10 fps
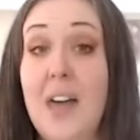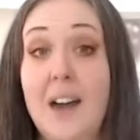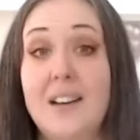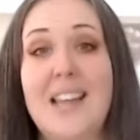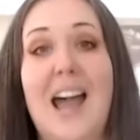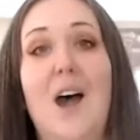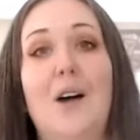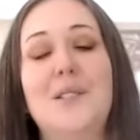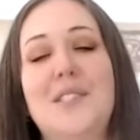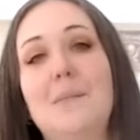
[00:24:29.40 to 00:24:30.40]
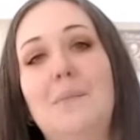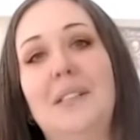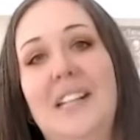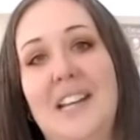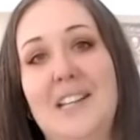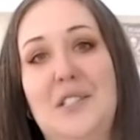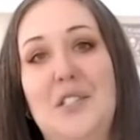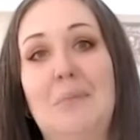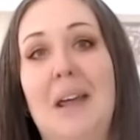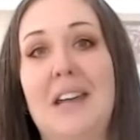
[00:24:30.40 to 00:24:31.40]
That is how simple it is
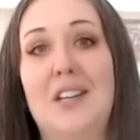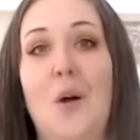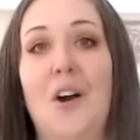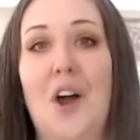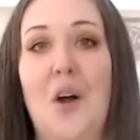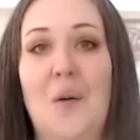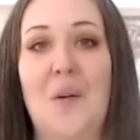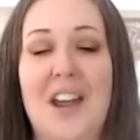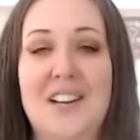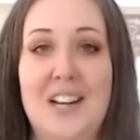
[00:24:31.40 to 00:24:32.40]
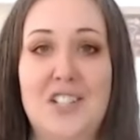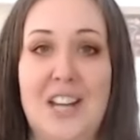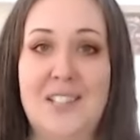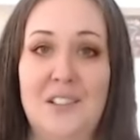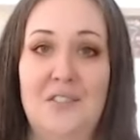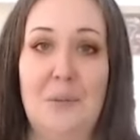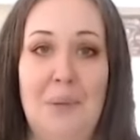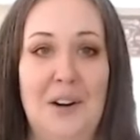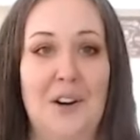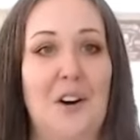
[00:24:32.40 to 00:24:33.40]
to make your own digestive
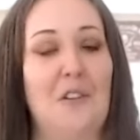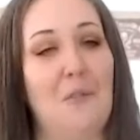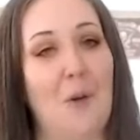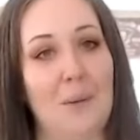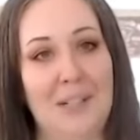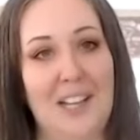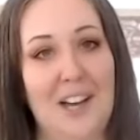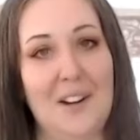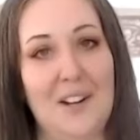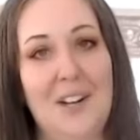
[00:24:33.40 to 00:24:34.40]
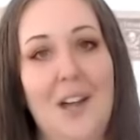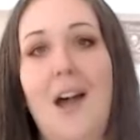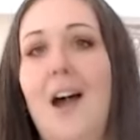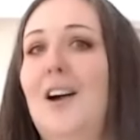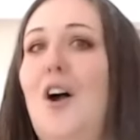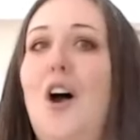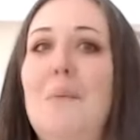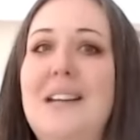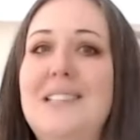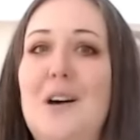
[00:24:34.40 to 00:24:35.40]
bitter formula.
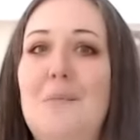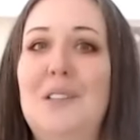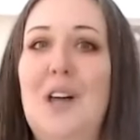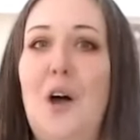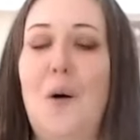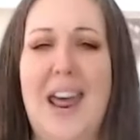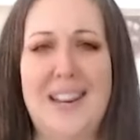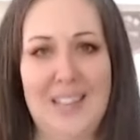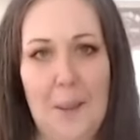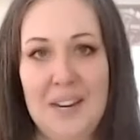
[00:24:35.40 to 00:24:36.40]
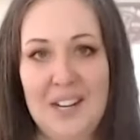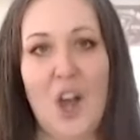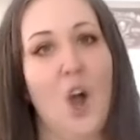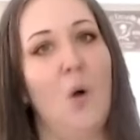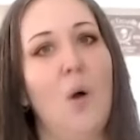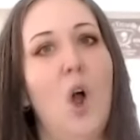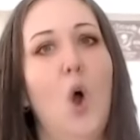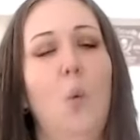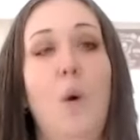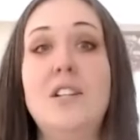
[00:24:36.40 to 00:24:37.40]
Comment down below and let me know,
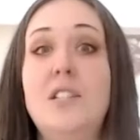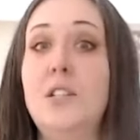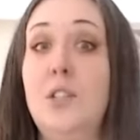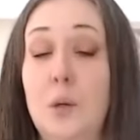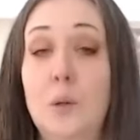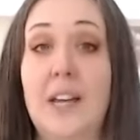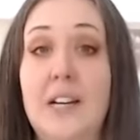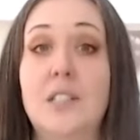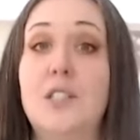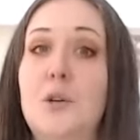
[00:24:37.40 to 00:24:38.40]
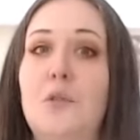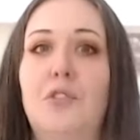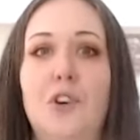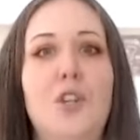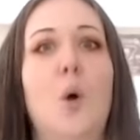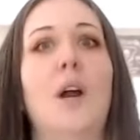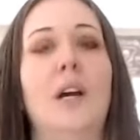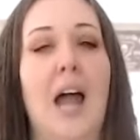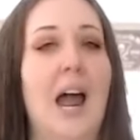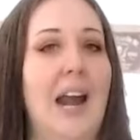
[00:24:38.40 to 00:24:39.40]
what do you like to do for
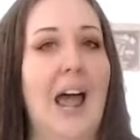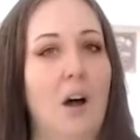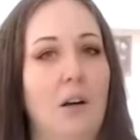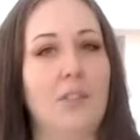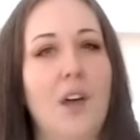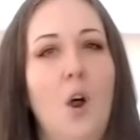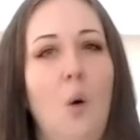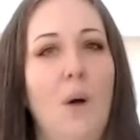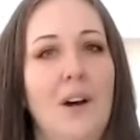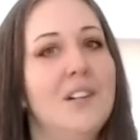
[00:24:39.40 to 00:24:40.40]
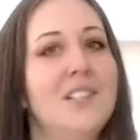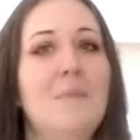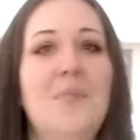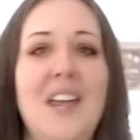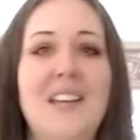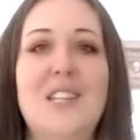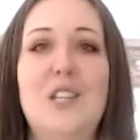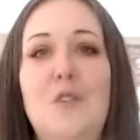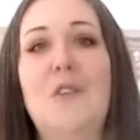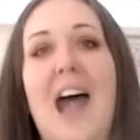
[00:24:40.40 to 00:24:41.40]
your gut health? What are some things
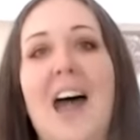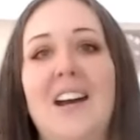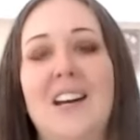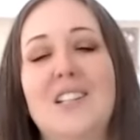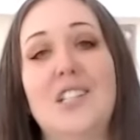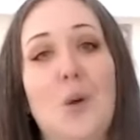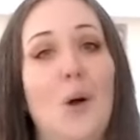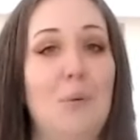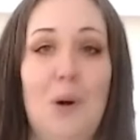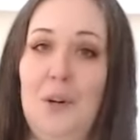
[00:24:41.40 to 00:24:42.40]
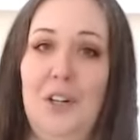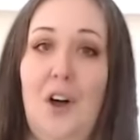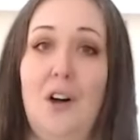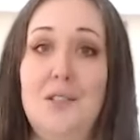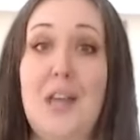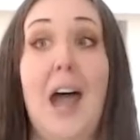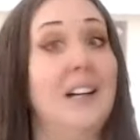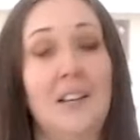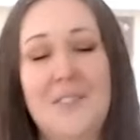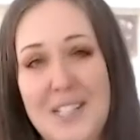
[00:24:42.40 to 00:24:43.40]
that you've added into your protocols?
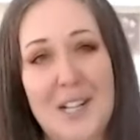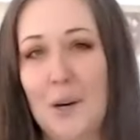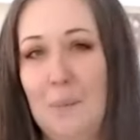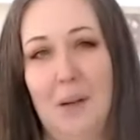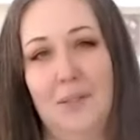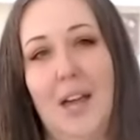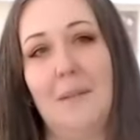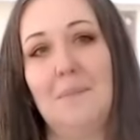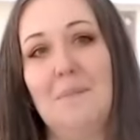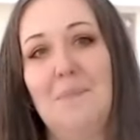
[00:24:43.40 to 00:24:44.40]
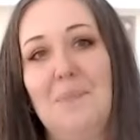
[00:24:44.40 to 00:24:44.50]
I'd love to hear about them.